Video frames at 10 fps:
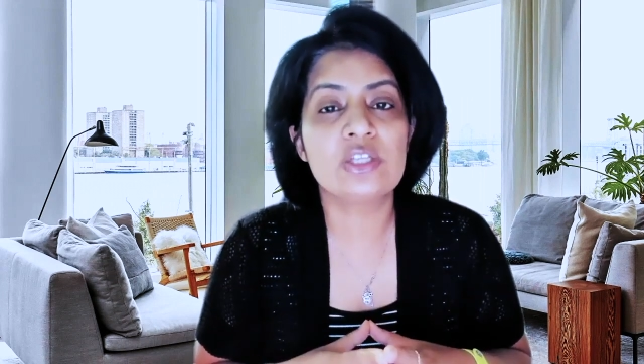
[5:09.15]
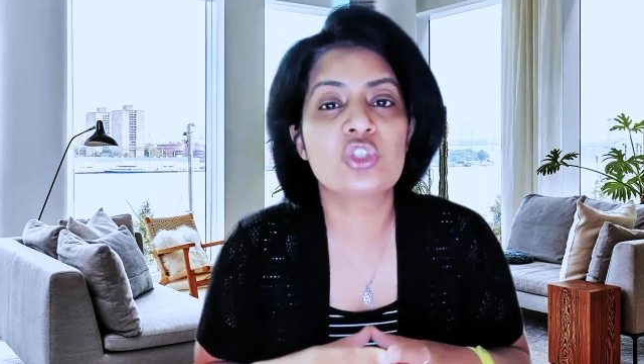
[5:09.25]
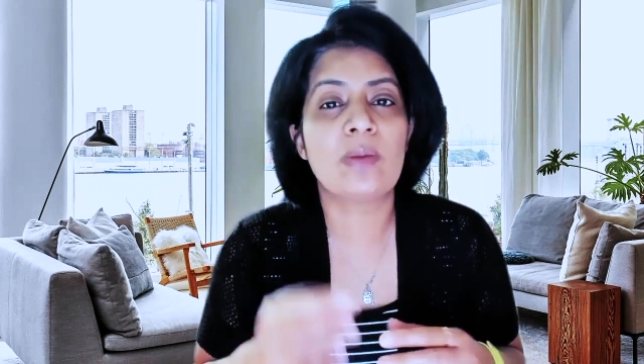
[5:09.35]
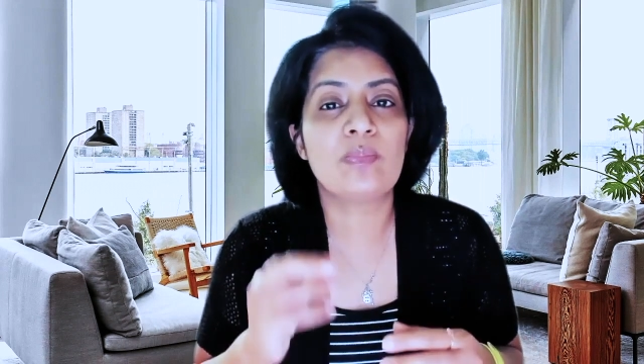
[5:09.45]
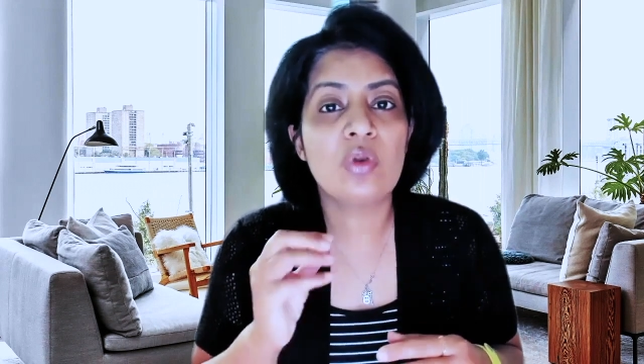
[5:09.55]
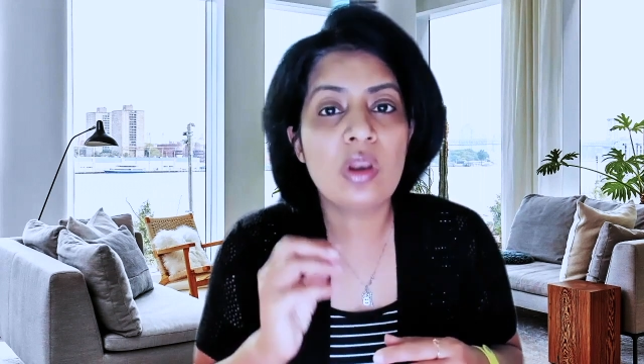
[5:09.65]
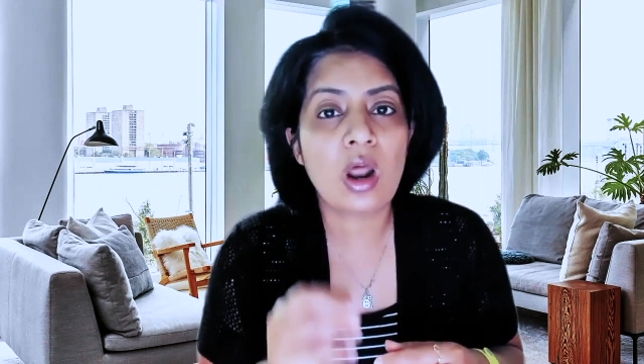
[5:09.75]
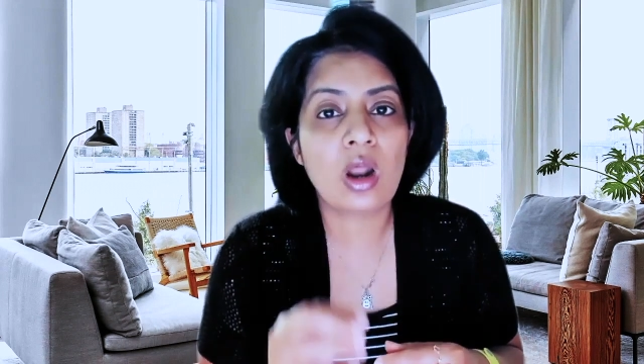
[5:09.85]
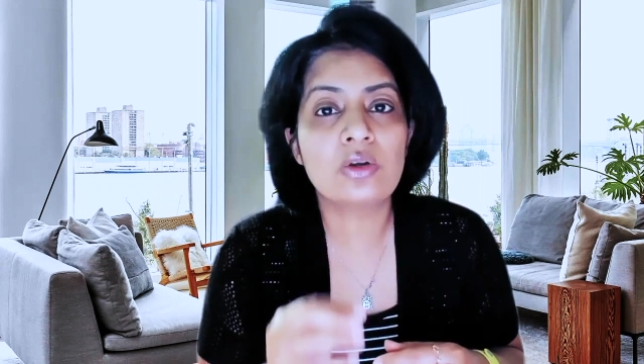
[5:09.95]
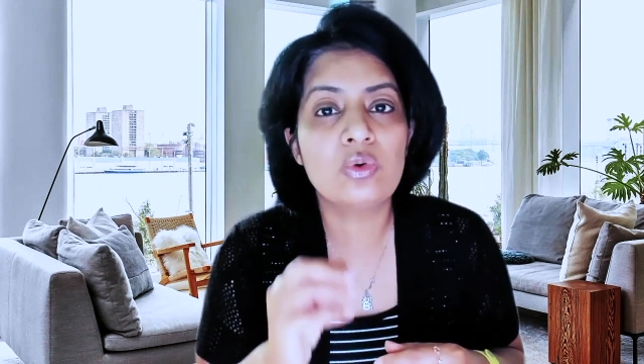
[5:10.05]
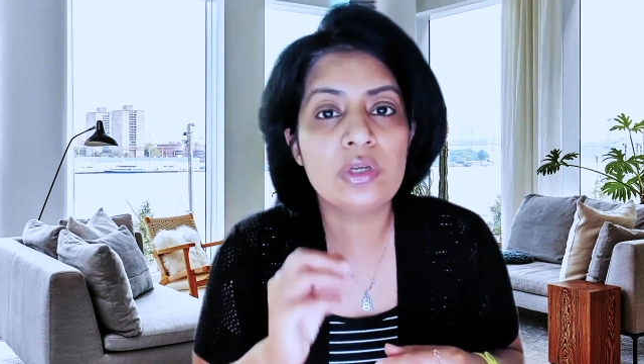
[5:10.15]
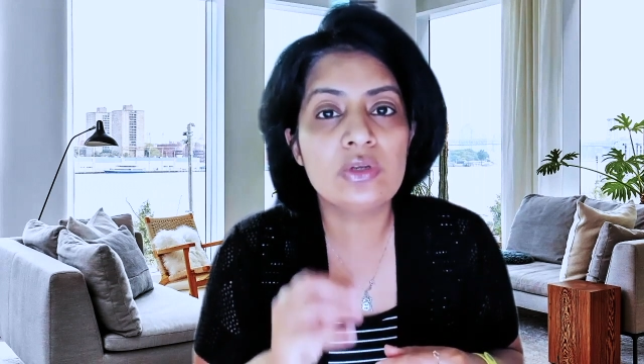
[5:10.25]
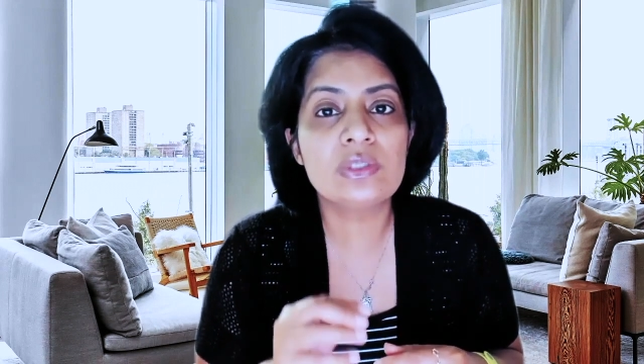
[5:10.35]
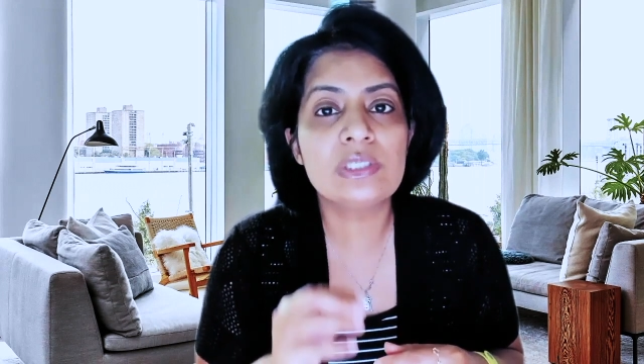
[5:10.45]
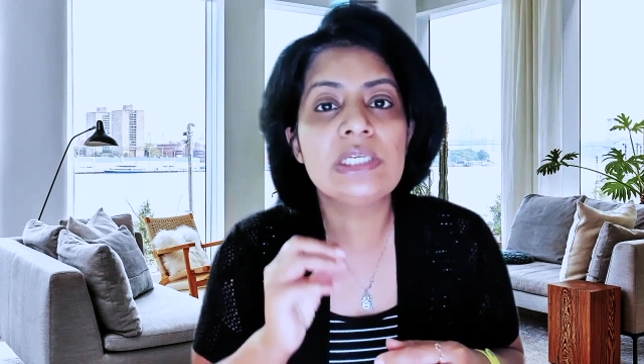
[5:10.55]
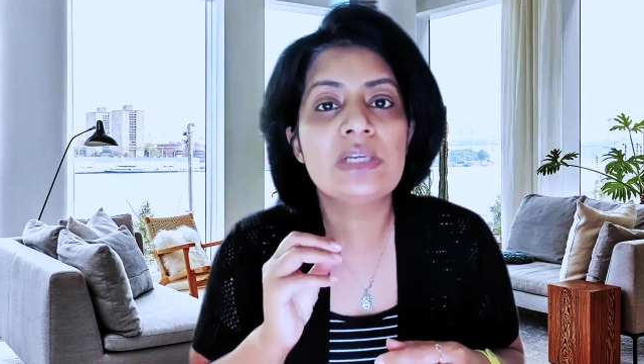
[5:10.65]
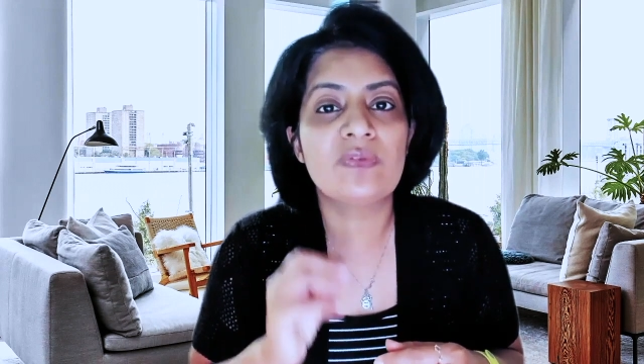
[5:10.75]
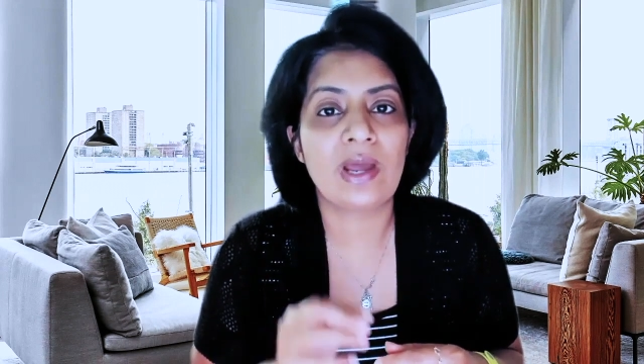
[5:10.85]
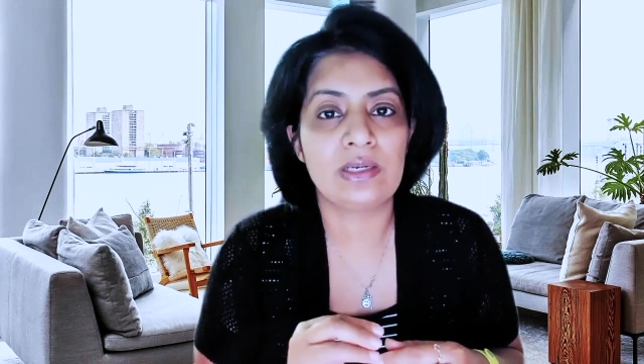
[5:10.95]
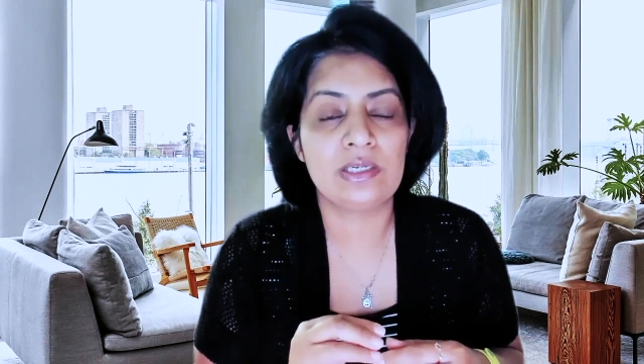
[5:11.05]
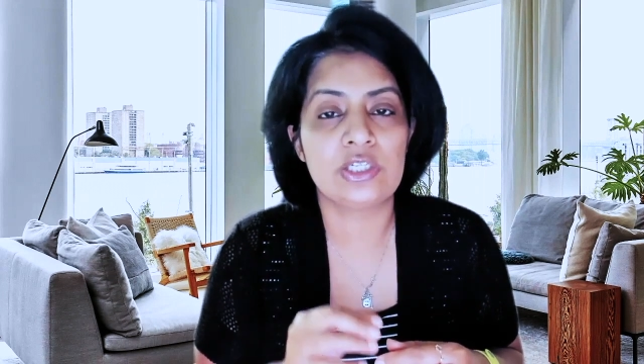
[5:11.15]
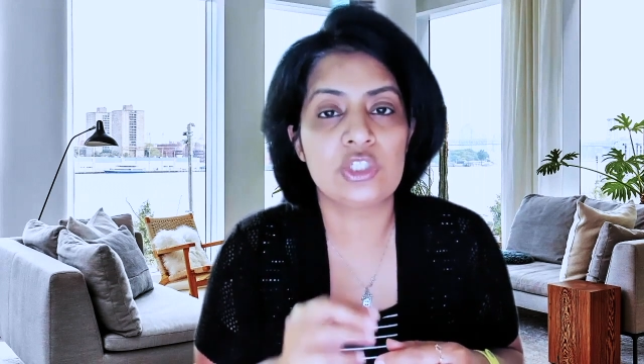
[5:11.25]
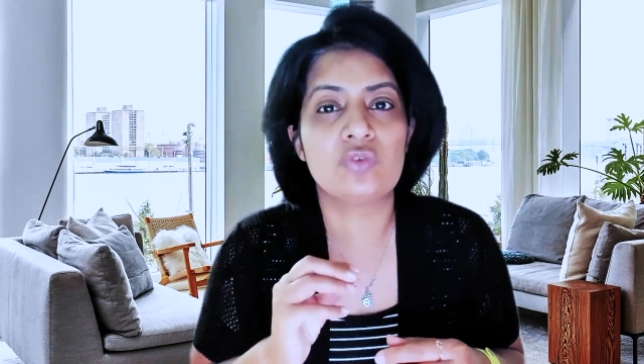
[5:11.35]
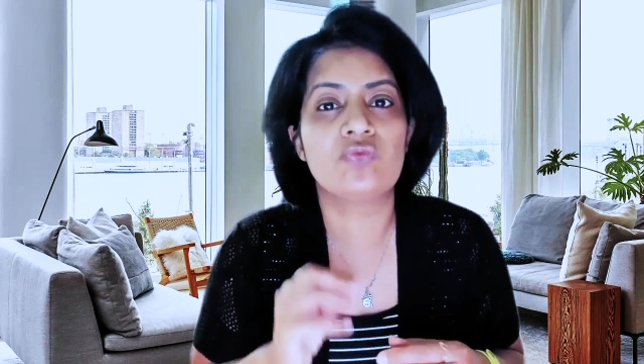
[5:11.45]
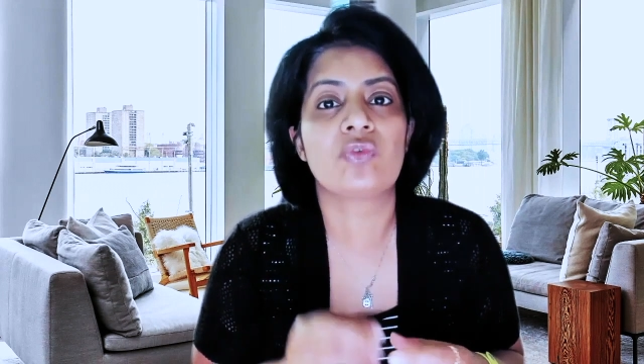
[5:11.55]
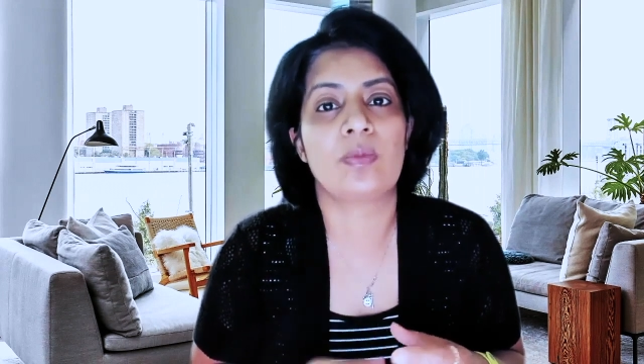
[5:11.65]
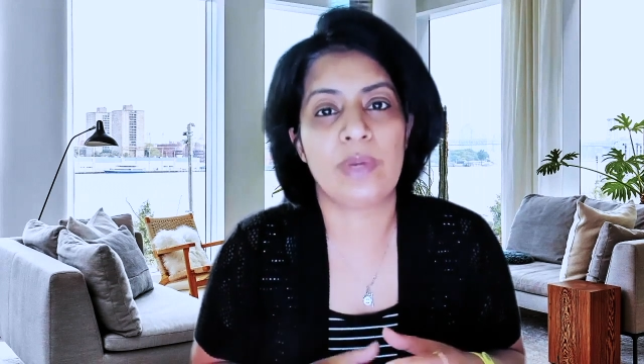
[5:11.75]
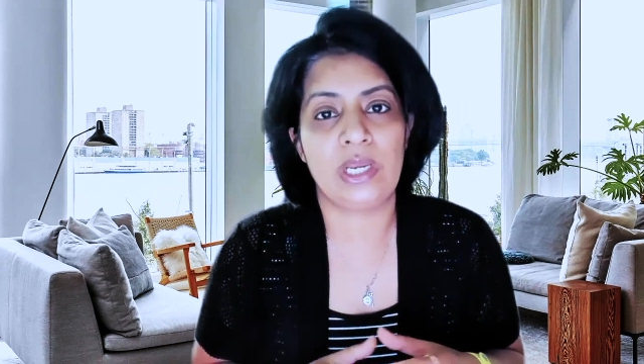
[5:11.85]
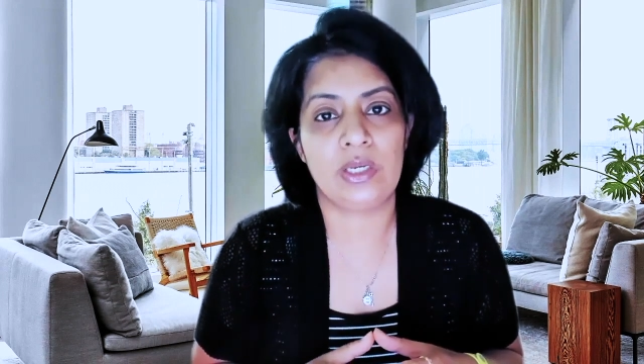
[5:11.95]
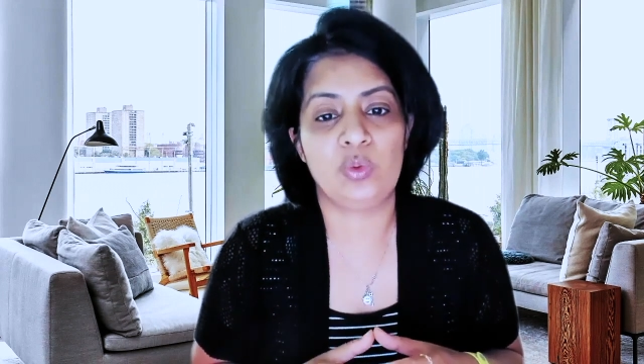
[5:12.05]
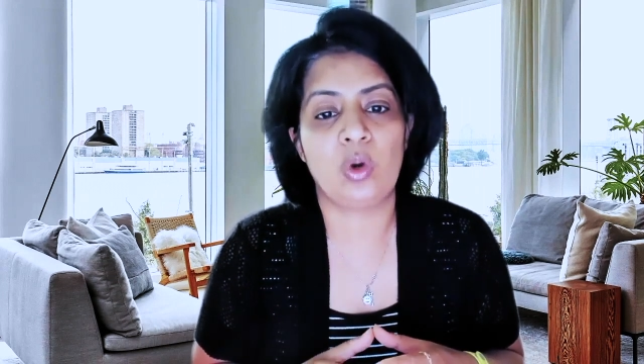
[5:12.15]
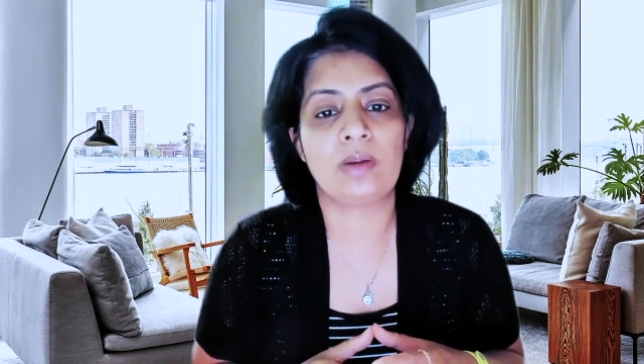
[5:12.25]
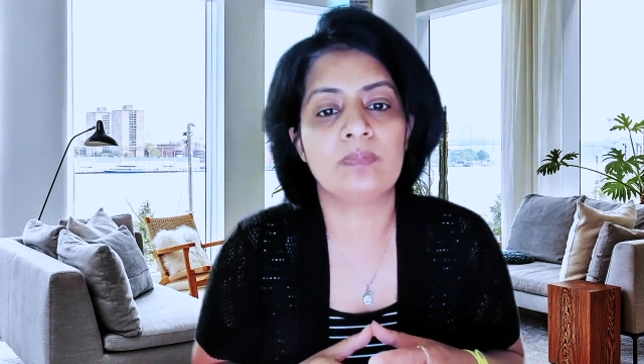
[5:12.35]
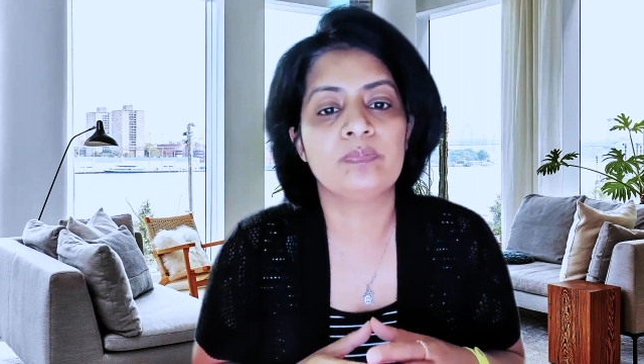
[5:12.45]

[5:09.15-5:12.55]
so I'm not going to seek validation from anyone.